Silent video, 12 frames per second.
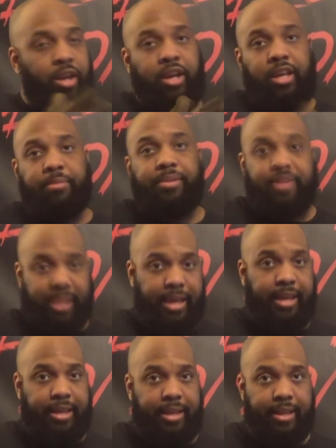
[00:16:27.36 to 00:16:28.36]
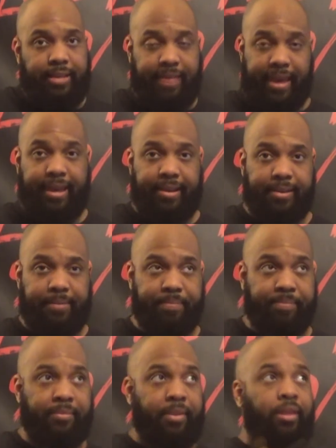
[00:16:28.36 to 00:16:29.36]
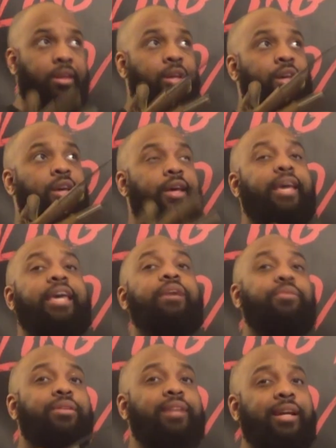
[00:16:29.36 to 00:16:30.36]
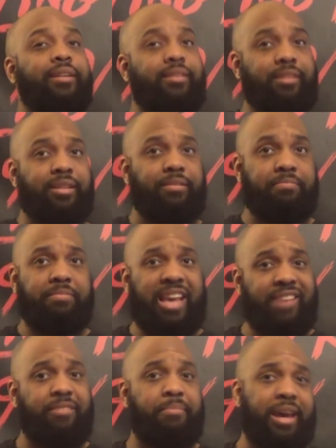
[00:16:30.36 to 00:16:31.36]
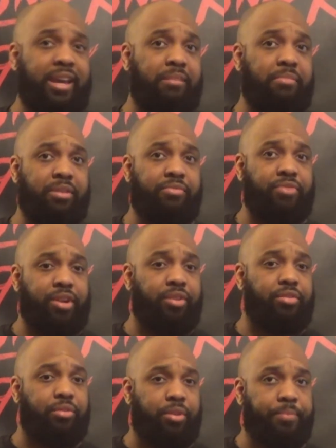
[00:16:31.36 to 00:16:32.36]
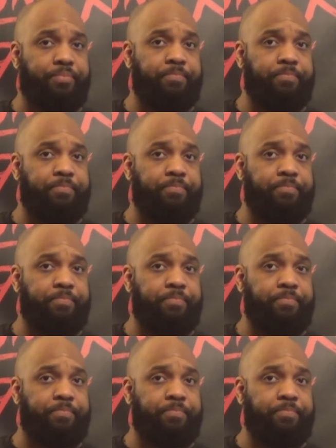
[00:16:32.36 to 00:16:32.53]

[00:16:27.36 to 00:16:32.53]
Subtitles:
him say that he would like to see Kevin Bacon be Freddy Krueger.